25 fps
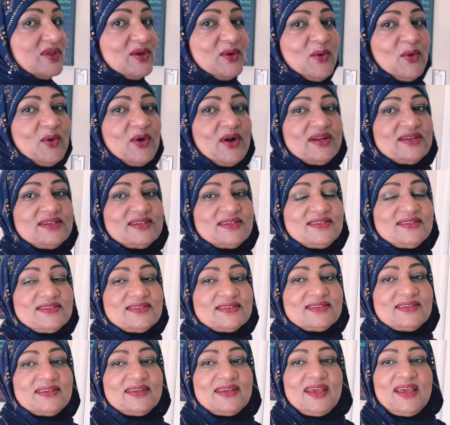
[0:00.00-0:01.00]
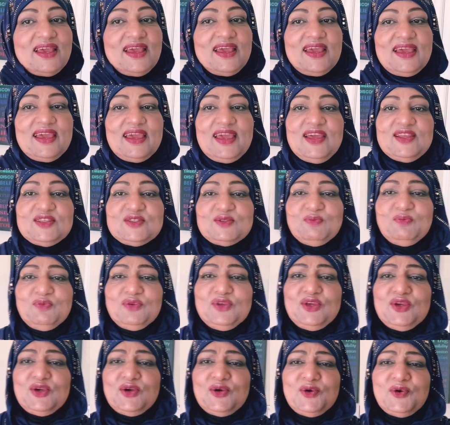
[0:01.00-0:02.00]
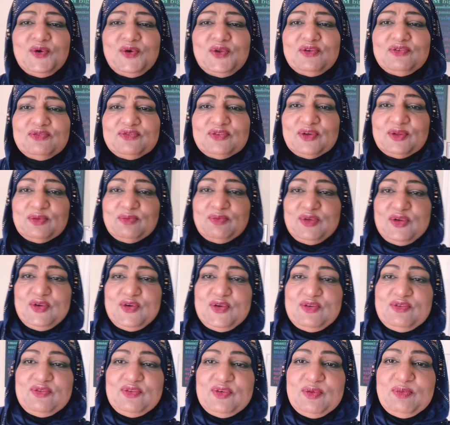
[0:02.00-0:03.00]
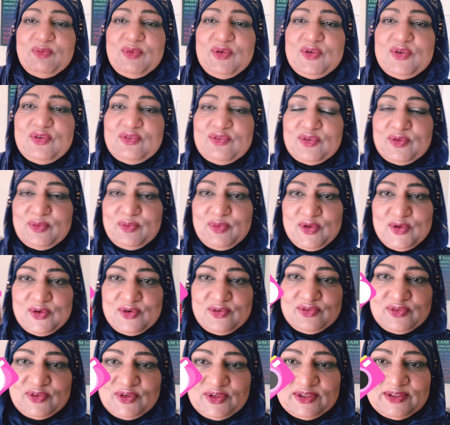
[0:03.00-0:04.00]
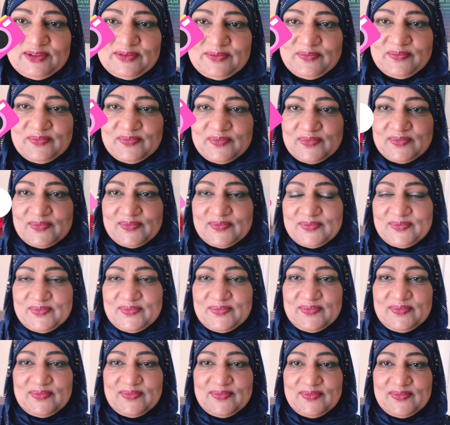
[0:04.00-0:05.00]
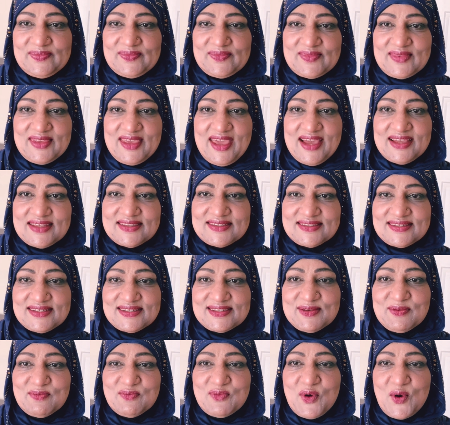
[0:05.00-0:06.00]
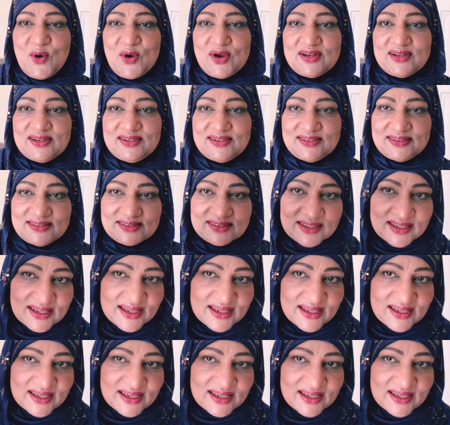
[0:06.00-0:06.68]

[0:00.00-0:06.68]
gorgeous? It's beautiful, beautiful, beautiful, beautiful. Yes, it's important